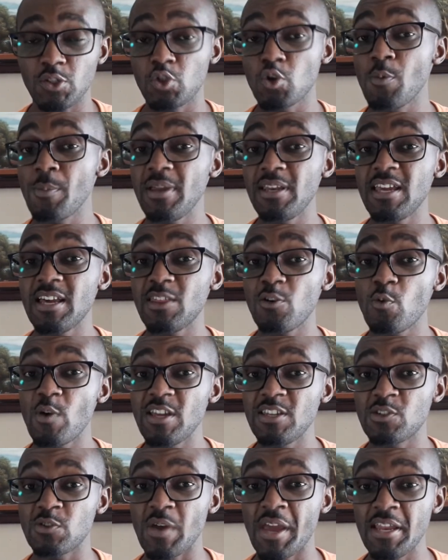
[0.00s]
There's so many other
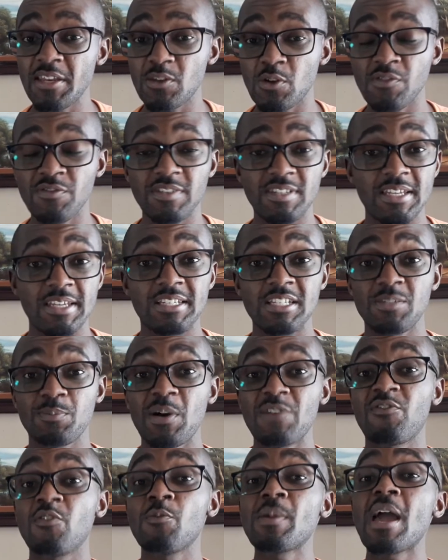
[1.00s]
ways to end conversations,
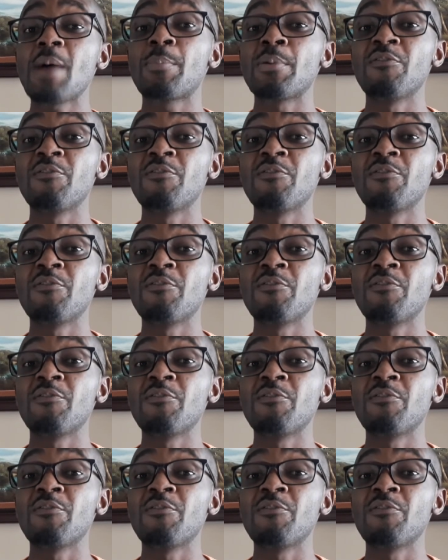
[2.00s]
but for me,